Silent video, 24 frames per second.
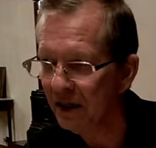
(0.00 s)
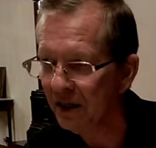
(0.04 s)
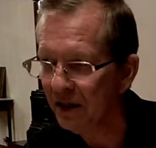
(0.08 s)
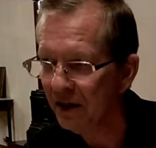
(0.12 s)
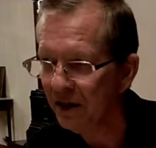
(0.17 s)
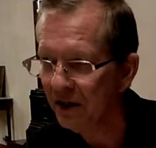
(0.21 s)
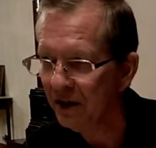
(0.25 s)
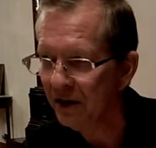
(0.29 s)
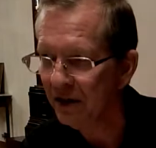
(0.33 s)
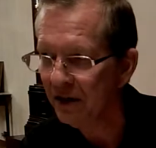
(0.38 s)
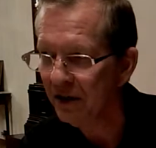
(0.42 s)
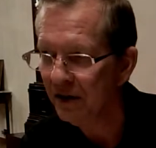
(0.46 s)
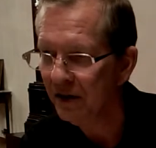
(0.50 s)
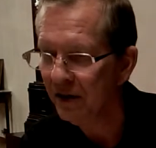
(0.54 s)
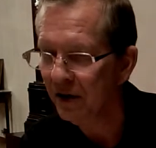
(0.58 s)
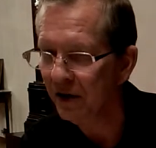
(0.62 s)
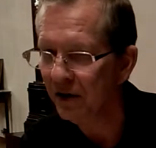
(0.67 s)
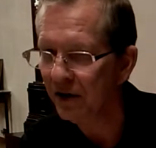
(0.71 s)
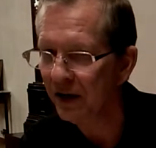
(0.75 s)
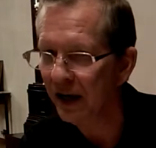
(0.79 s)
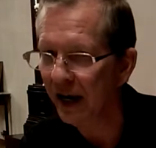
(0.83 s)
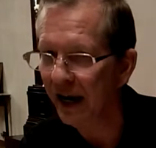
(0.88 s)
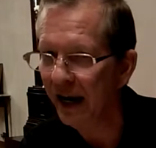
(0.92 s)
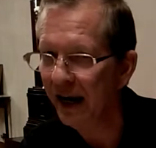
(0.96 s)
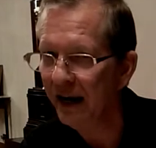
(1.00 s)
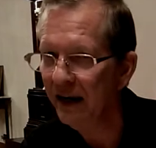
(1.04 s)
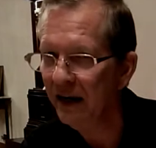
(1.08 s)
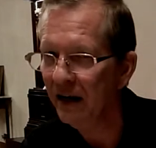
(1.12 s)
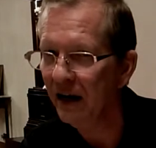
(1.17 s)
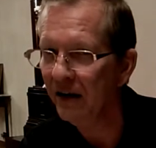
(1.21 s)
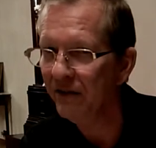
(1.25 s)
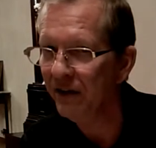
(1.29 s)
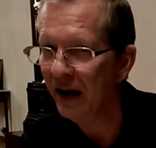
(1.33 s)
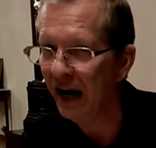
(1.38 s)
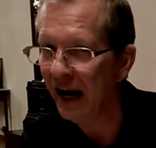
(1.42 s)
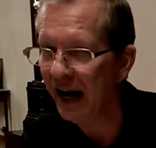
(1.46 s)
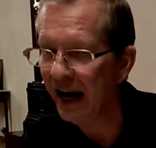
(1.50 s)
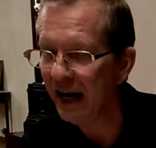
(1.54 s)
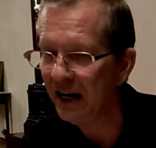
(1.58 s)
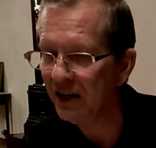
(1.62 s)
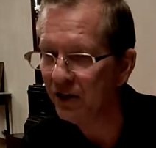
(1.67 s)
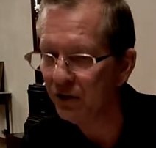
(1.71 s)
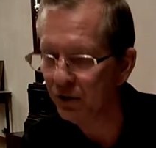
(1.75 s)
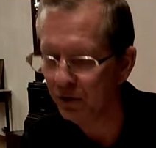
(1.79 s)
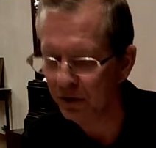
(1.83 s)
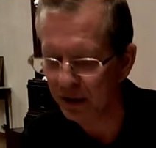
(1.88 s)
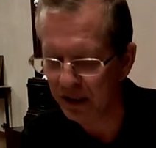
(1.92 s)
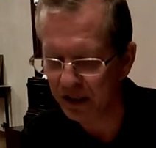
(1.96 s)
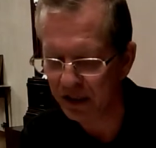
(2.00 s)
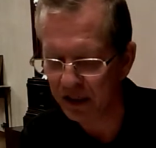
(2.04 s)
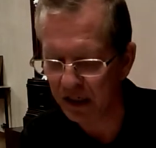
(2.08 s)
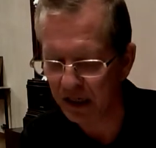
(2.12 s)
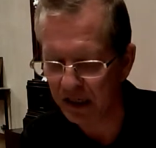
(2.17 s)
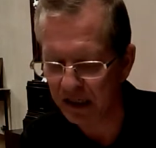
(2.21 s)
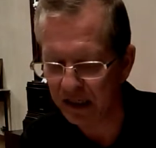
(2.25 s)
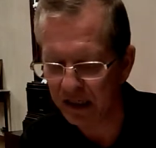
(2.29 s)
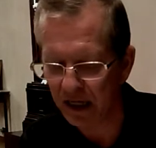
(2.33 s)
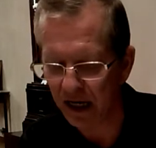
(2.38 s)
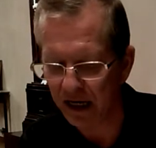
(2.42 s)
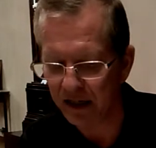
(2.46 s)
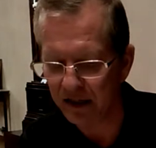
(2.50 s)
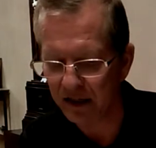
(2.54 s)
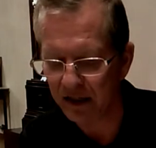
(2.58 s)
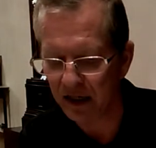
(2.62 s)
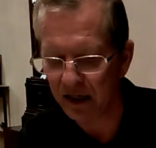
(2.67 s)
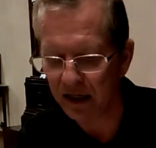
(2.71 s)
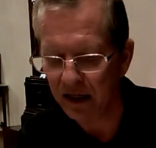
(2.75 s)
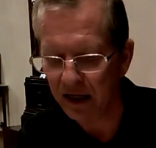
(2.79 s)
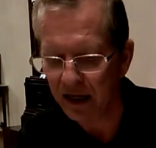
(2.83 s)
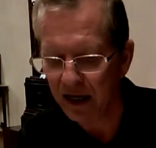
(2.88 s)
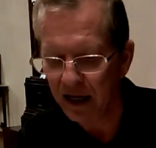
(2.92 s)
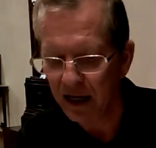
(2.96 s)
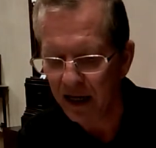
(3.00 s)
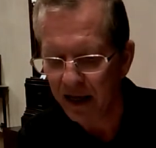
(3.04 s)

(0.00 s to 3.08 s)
Mm-hmm. Okay? Of actual Ichinen Sanzen.